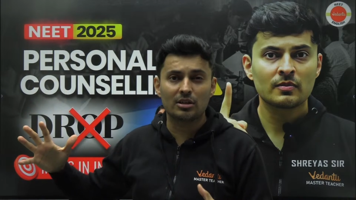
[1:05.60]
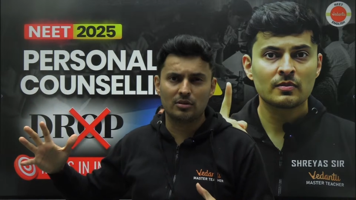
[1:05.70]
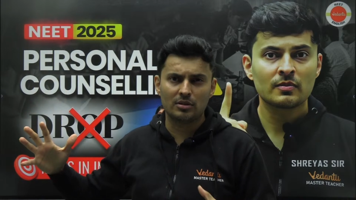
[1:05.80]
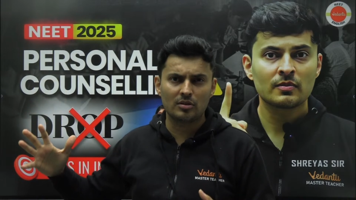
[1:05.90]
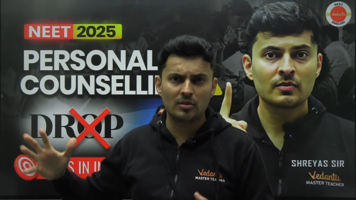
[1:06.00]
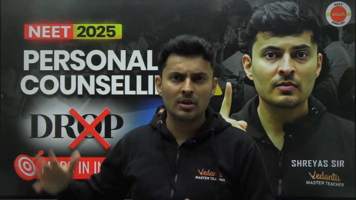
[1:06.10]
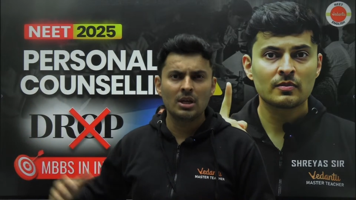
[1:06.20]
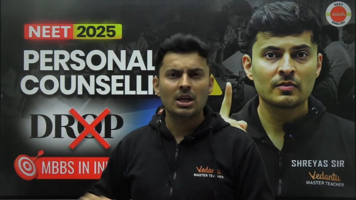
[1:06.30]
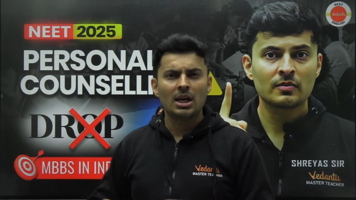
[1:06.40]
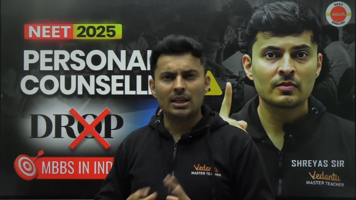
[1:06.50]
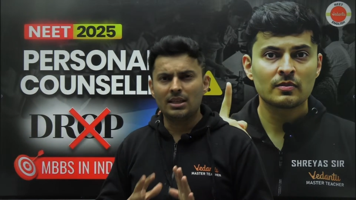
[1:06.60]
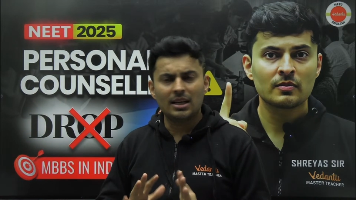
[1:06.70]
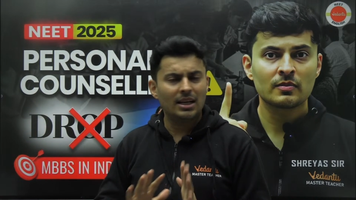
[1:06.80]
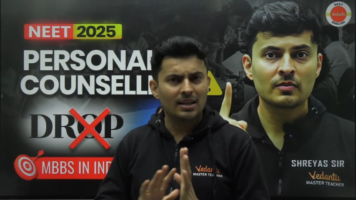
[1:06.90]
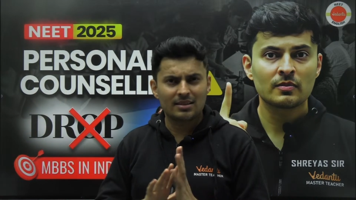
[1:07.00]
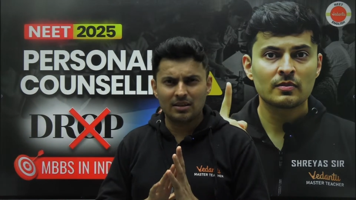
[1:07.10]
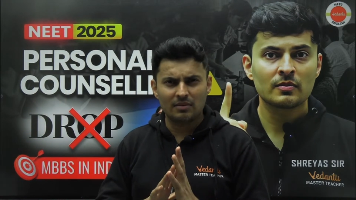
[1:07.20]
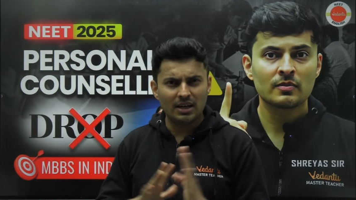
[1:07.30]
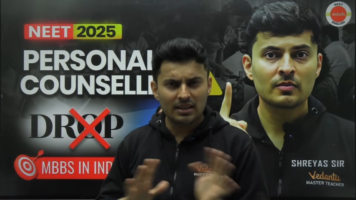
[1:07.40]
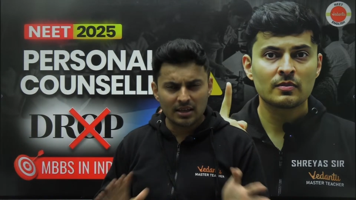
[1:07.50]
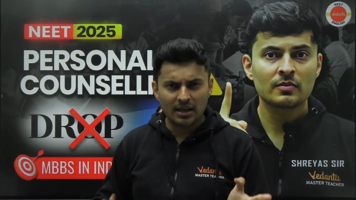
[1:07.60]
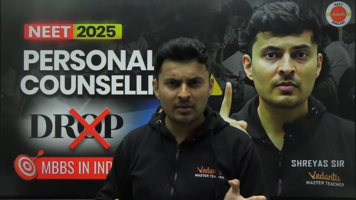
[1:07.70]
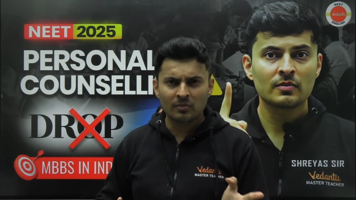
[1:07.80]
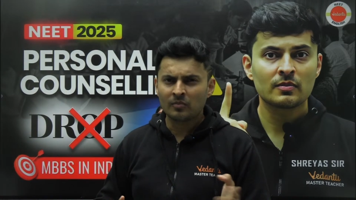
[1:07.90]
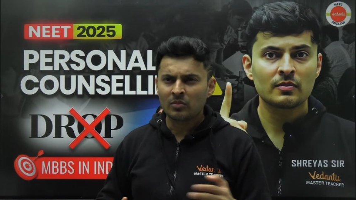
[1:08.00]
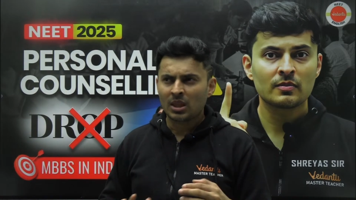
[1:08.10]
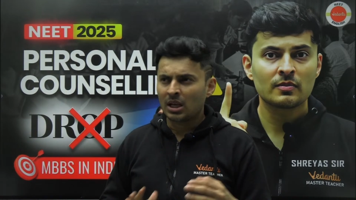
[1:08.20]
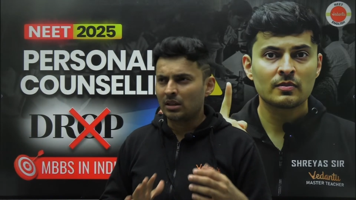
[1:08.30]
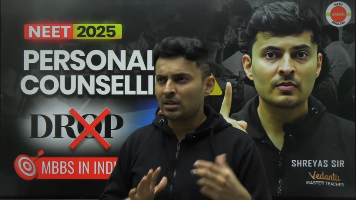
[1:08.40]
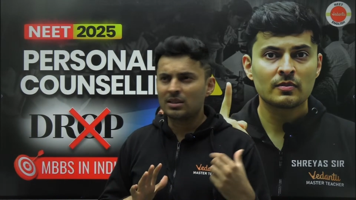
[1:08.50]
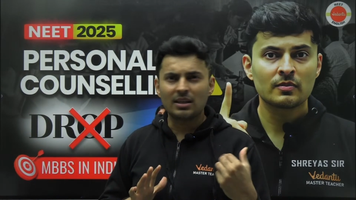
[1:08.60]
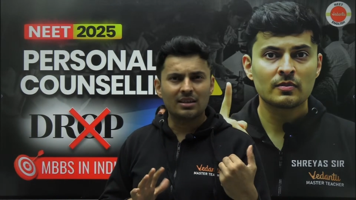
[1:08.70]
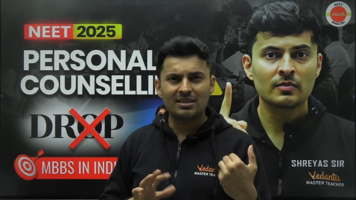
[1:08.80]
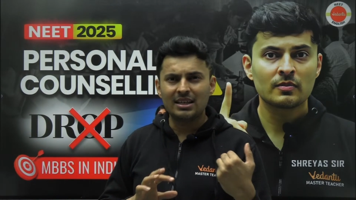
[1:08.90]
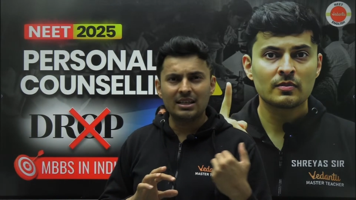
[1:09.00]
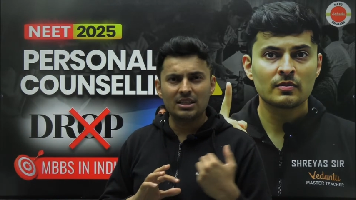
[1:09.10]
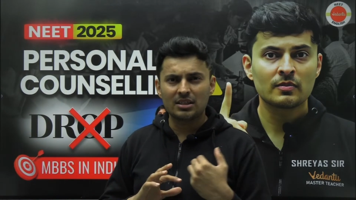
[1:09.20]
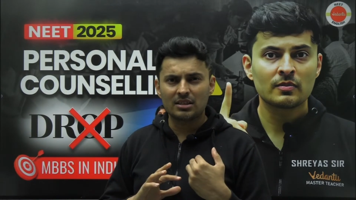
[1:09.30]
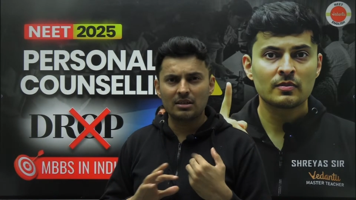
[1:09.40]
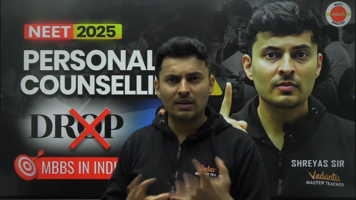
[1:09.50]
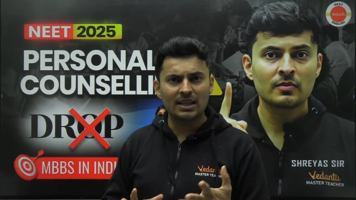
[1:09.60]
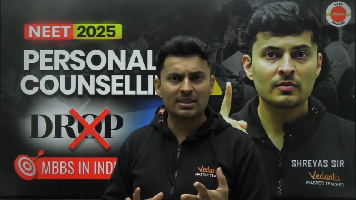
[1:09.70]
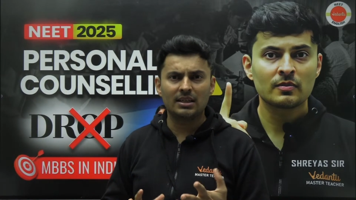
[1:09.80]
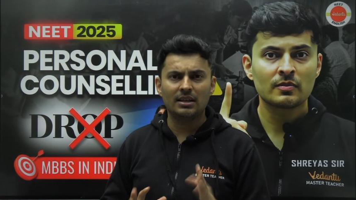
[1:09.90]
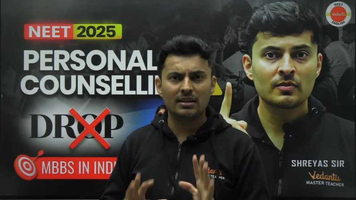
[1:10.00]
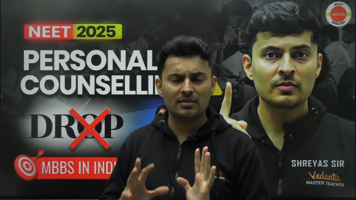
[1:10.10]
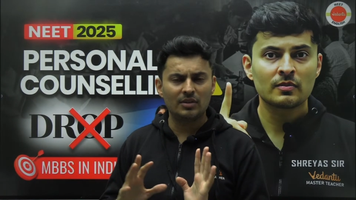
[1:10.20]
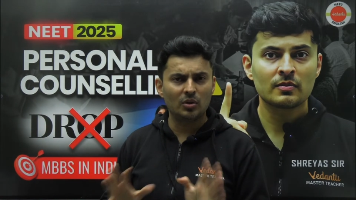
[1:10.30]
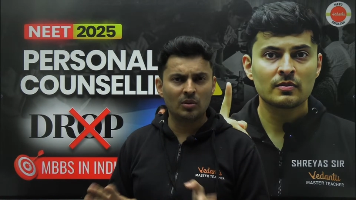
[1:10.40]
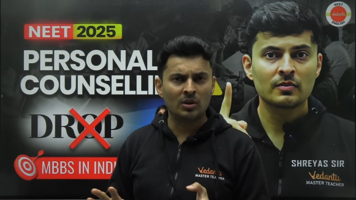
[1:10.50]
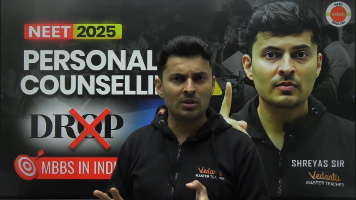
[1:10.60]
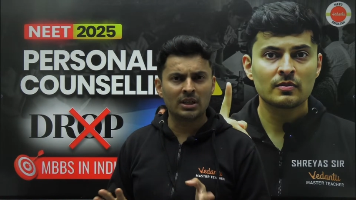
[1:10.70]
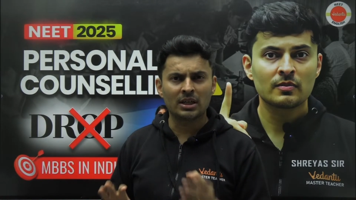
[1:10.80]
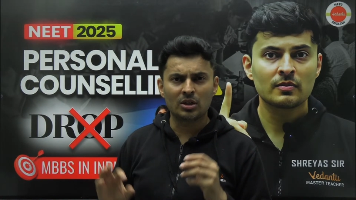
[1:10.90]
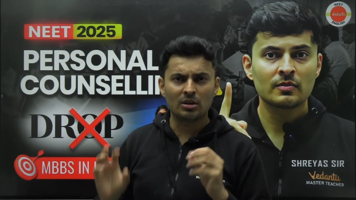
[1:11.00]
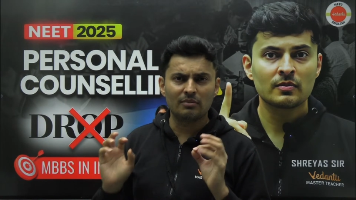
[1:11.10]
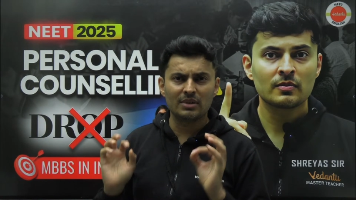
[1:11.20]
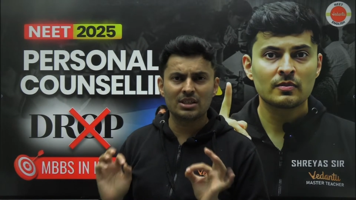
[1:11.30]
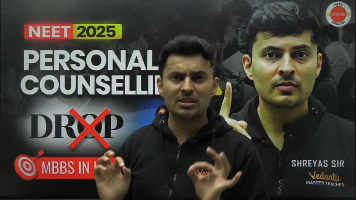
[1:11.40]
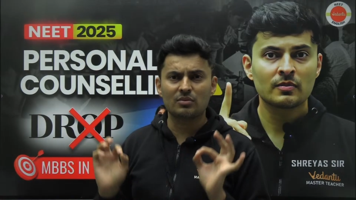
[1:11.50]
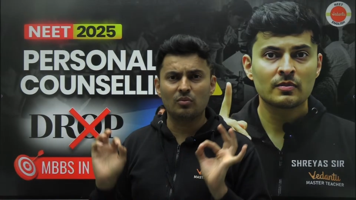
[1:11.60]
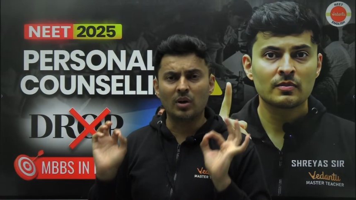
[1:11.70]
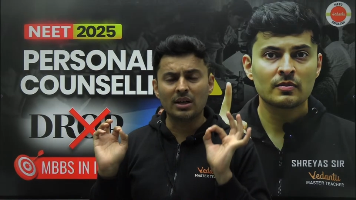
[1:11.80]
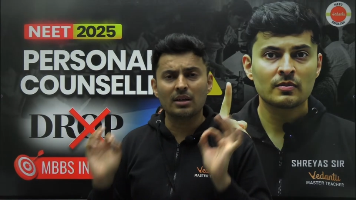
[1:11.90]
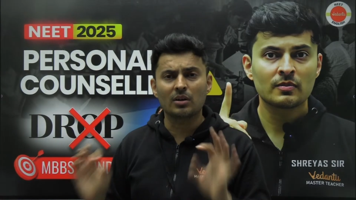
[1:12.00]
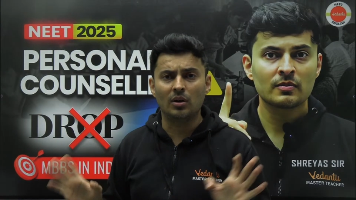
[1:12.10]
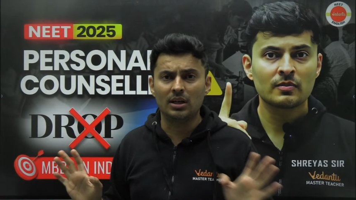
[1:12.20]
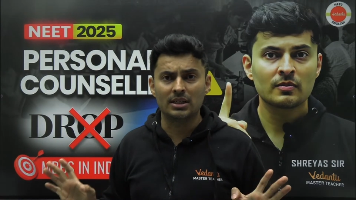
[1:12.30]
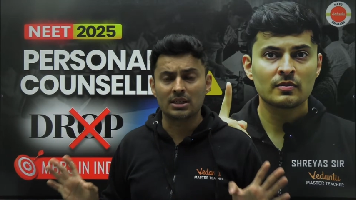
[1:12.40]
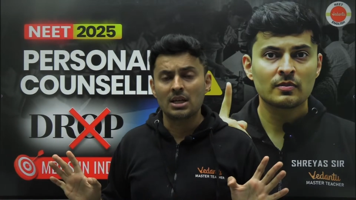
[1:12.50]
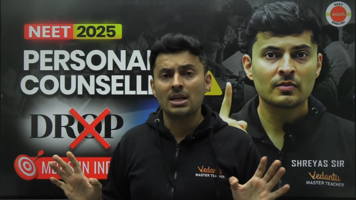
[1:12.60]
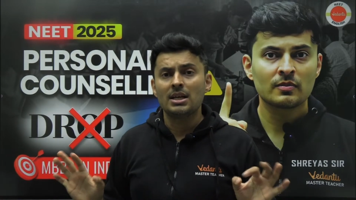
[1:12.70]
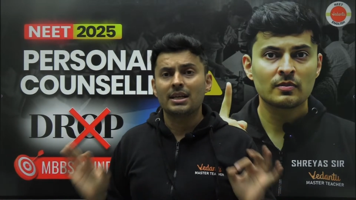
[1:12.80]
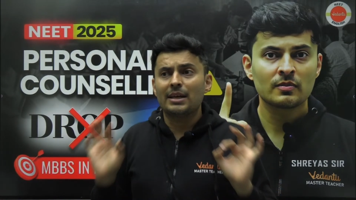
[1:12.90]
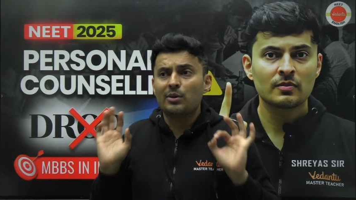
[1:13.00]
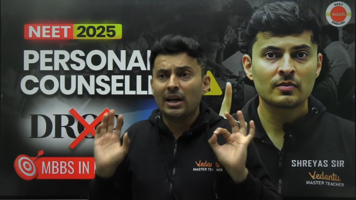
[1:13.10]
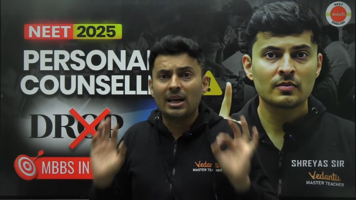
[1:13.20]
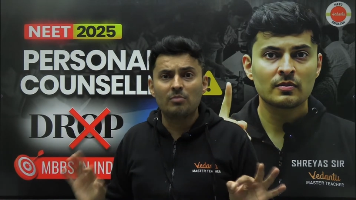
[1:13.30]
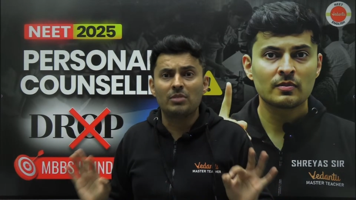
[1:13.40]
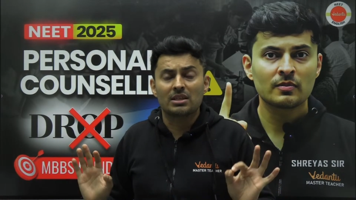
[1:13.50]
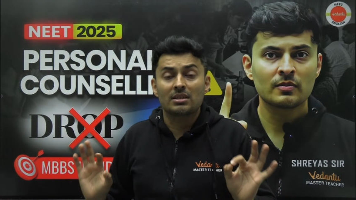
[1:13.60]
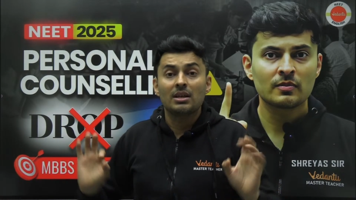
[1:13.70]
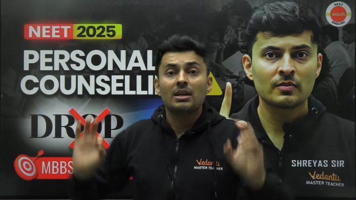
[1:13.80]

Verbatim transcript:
Speaker 1: years also. And they are like, sir, we are done. This year's NEET just devastated us. We don't want to take a drop. We just want a college. Can you help us?